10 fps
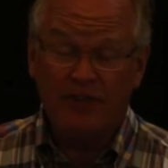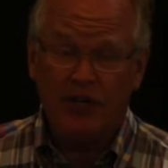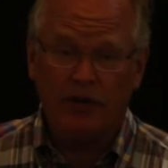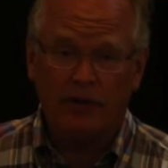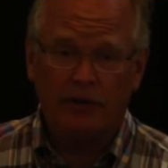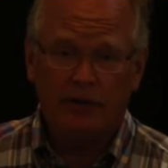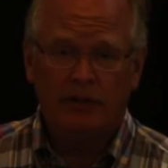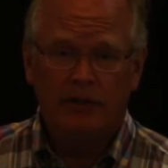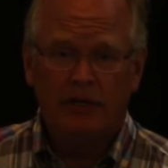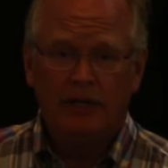fear.
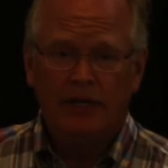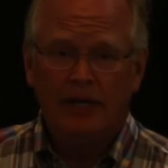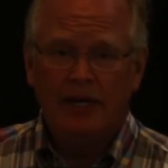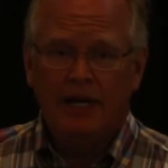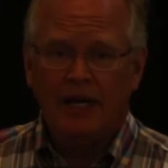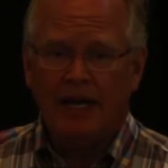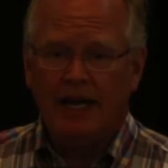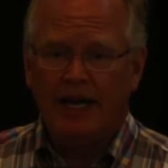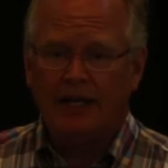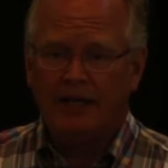
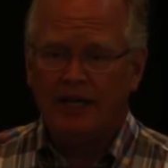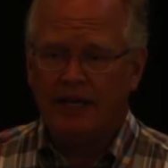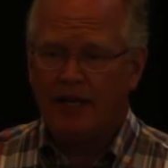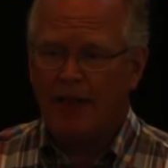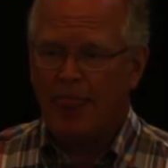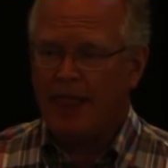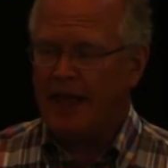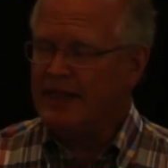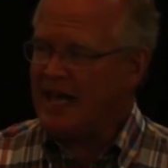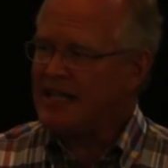And, uh,
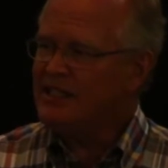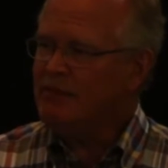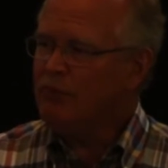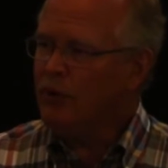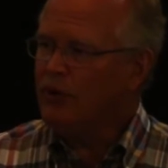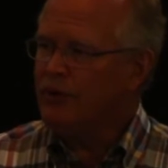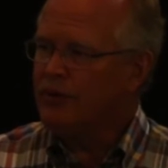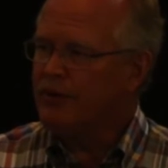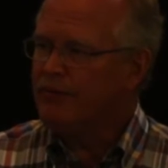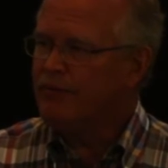and that's
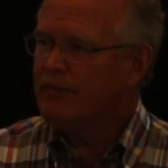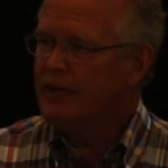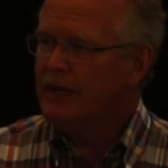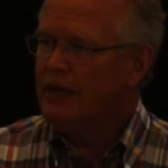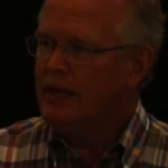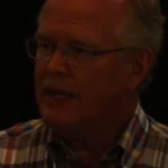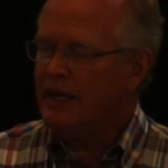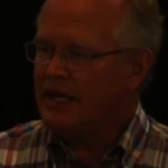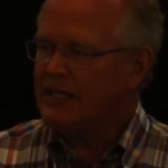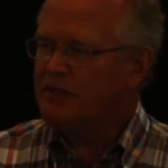important
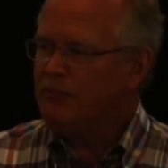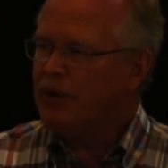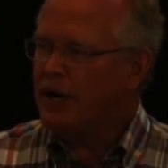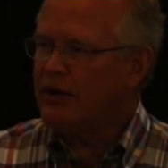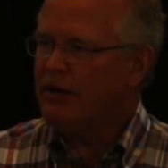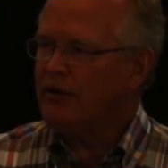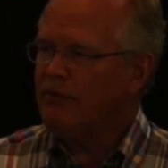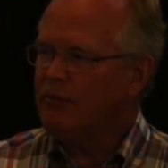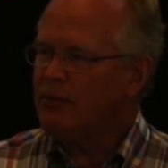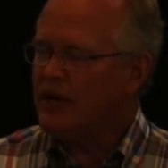and that's a part
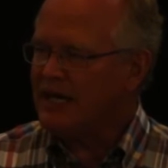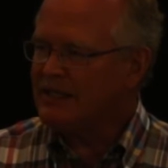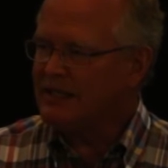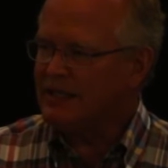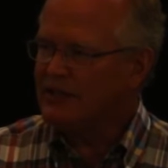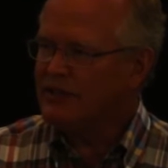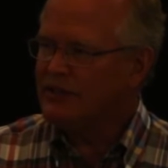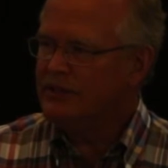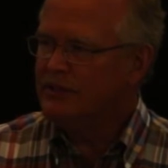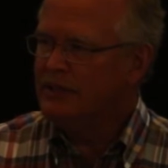of the
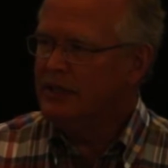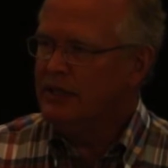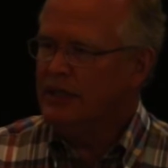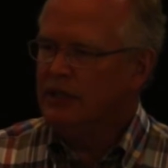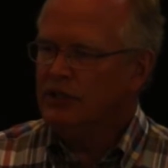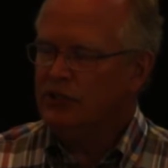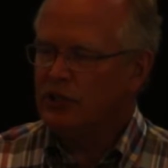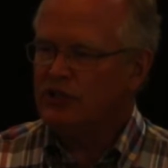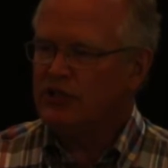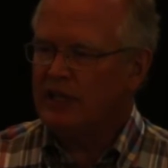process,
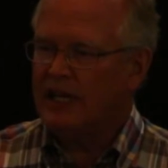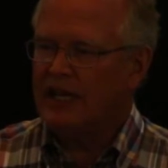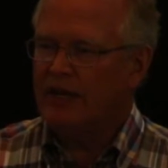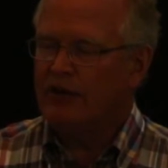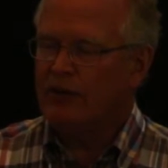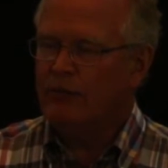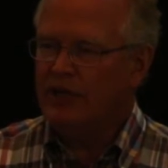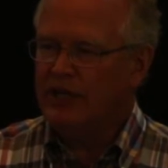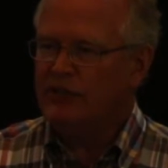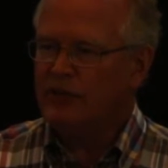just like
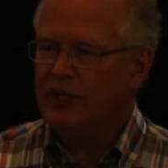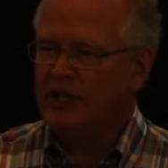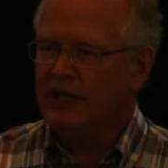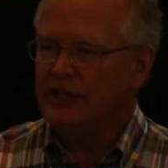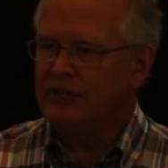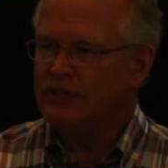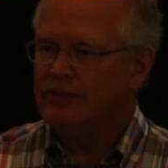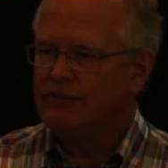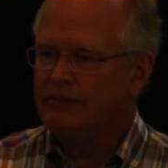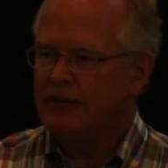redistricting is.
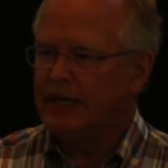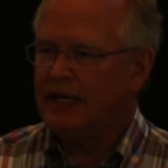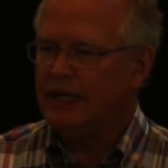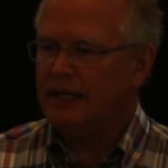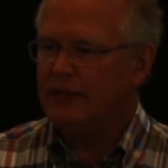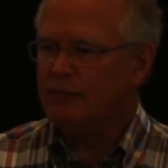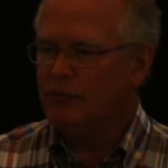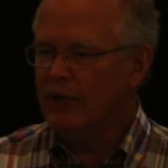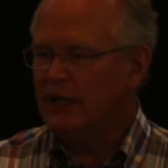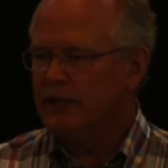Um,
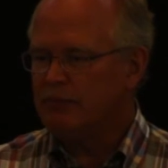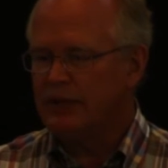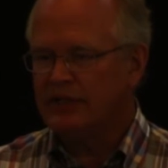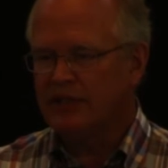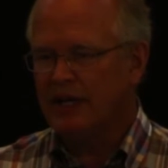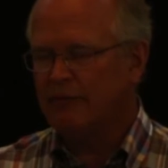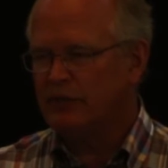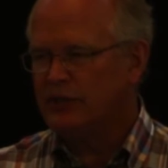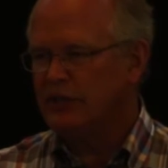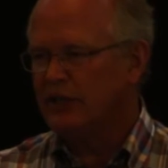we held the press
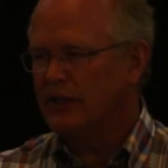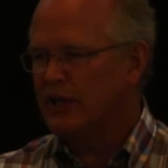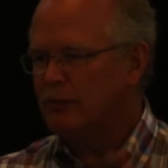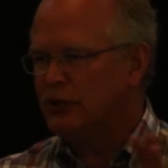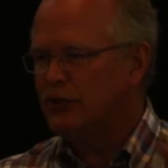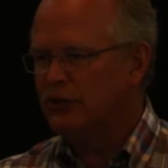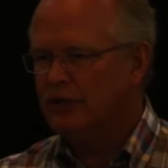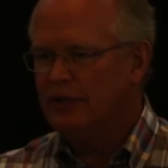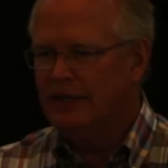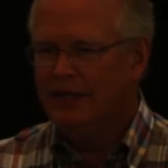conference, is a little
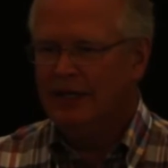commercial,